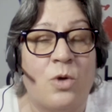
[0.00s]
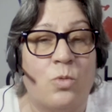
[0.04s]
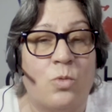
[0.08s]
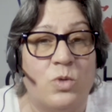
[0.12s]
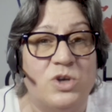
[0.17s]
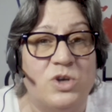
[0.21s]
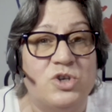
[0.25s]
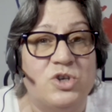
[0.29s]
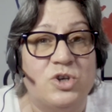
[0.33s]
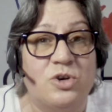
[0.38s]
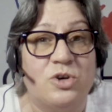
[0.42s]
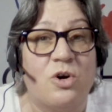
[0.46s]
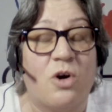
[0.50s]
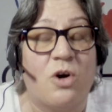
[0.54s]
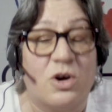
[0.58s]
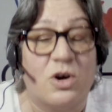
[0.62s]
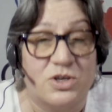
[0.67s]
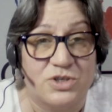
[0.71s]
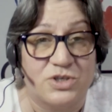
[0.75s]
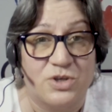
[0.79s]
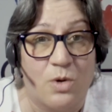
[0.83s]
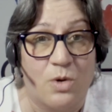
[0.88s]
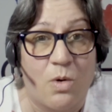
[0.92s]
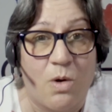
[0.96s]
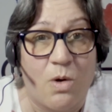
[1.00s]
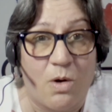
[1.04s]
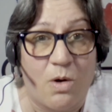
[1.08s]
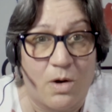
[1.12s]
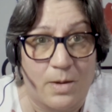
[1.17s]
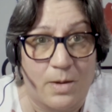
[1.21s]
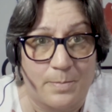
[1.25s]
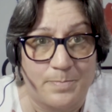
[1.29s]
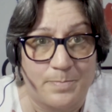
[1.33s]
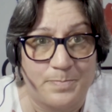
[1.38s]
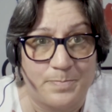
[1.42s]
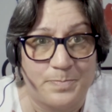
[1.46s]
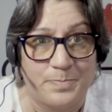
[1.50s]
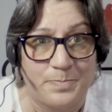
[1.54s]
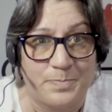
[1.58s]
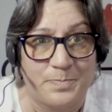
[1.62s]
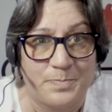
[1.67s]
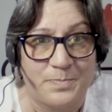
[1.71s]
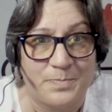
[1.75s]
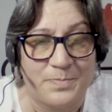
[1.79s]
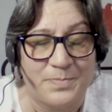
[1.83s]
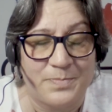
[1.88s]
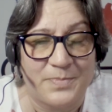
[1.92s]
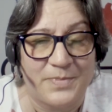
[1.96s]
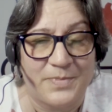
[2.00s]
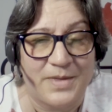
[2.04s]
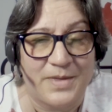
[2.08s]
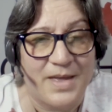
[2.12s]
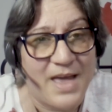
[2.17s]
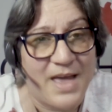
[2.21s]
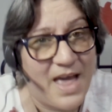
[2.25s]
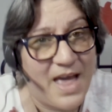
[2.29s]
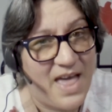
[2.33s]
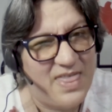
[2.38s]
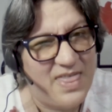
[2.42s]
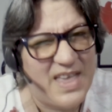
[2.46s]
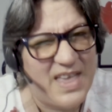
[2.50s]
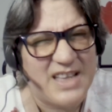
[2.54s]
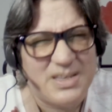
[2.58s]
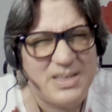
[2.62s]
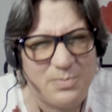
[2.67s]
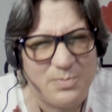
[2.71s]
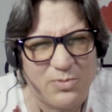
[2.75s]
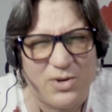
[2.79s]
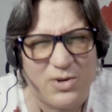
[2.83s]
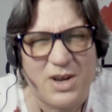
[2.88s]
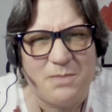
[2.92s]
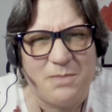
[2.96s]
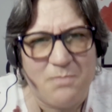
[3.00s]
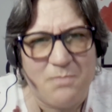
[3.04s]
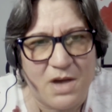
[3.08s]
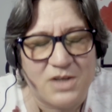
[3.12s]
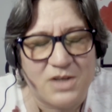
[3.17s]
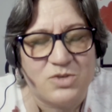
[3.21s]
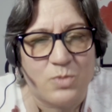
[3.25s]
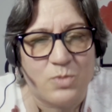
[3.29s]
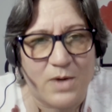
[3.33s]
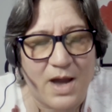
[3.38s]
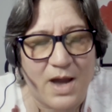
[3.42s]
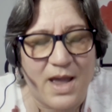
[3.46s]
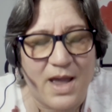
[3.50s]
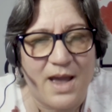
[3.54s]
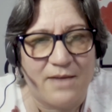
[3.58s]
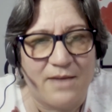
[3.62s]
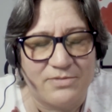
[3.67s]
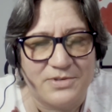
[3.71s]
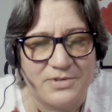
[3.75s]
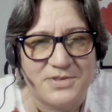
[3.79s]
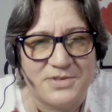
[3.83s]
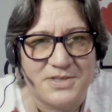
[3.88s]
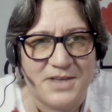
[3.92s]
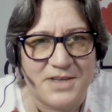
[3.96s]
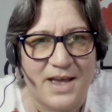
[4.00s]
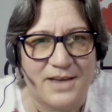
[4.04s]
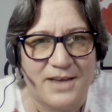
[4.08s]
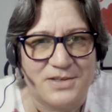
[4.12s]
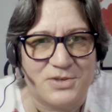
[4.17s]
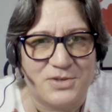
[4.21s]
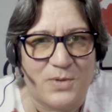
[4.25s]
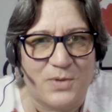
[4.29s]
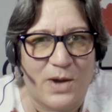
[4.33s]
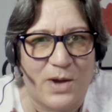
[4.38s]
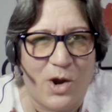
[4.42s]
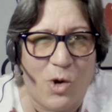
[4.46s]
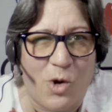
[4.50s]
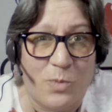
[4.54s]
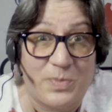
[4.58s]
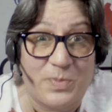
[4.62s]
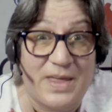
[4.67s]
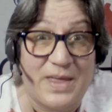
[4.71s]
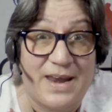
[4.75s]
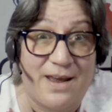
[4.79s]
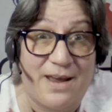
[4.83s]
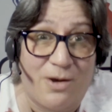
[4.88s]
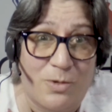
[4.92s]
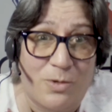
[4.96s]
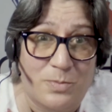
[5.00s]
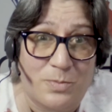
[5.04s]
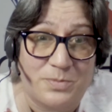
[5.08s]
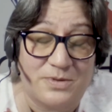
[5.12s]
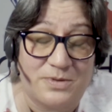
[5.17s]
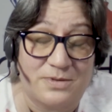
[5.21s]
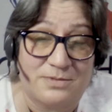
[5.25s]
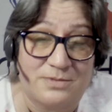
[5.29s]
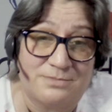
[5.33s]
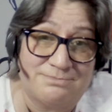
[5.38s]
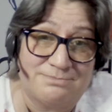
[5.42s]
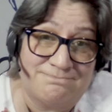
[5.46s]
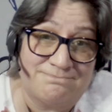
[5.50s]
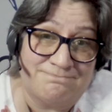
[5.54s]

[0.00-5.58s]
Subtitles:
We should cause no harm. And that's pretty much what I have to say. So I hope that helped.